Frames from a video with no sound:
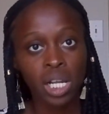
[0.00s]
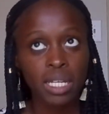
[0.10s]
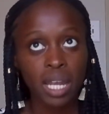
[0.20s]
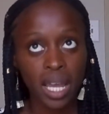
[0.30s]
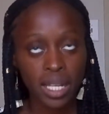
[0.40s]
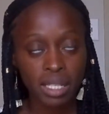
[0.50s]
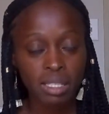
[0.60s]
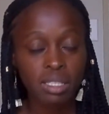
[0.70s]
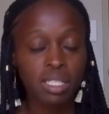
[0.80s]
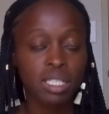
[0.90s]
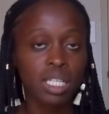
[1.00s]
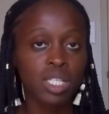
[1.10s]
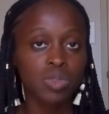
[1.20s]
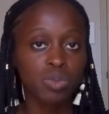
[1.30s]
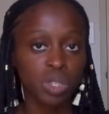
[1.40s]
Next,
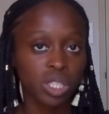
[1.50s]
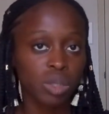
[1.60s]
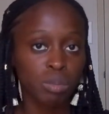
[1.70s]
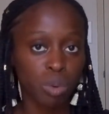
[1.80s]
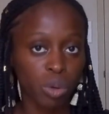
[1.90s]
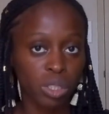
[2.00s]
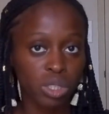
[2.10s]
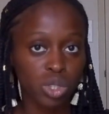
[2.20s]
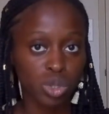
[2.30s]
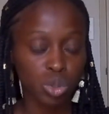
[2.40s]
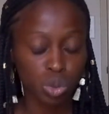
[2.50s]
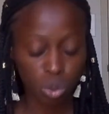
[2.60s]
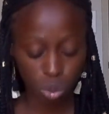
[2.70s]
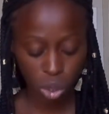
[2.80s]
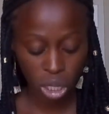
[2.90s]
it's really important to
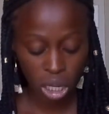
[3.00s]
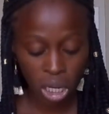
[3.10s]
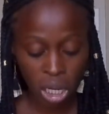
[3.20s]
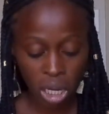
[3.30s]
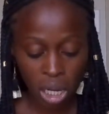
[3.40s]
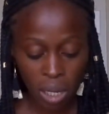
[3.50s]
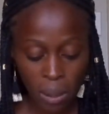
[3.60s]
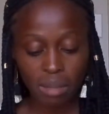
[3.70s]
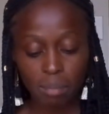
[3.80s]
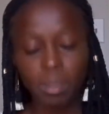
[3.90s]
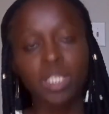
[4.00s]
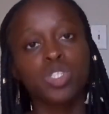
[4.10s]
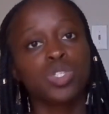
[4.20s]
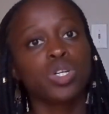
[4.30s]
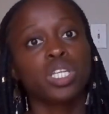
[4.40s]
make
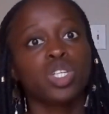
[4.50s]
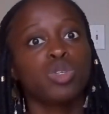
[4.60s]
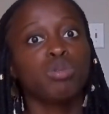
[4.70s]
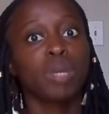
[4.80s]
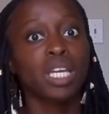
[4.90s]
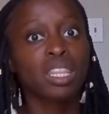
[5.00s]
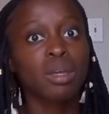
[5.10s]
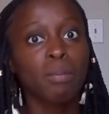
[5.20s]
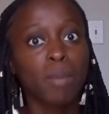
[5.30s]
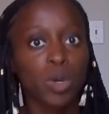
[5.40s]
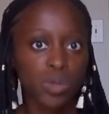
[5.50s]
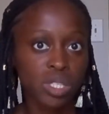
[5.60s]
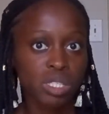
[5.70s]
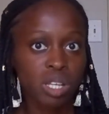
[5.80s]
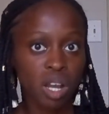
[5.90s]
sure that you make the
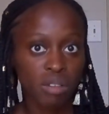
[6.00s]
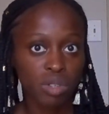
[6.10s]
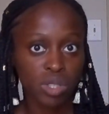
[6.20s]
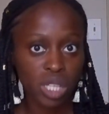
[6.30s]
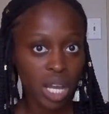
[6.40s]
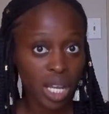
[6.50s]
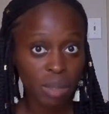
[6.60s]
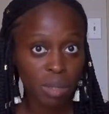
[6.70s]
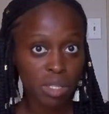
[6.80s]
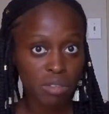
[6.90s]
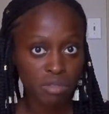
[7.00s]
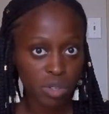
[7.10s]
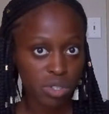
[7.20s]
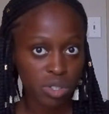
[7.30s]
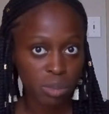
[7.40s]
most of your time as a
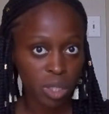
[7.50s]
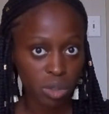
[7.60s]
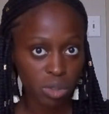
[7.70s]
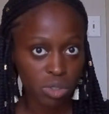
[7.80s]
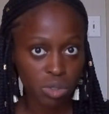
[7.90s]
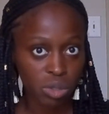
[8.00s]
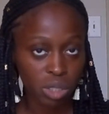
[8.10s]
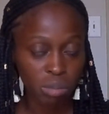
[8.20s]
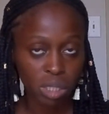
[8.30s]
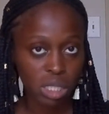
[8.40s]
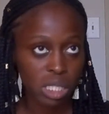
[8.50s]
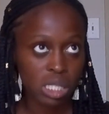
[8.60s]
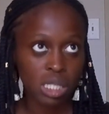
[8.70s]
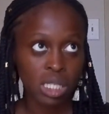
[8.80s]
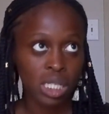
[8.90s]
first-year medical student, because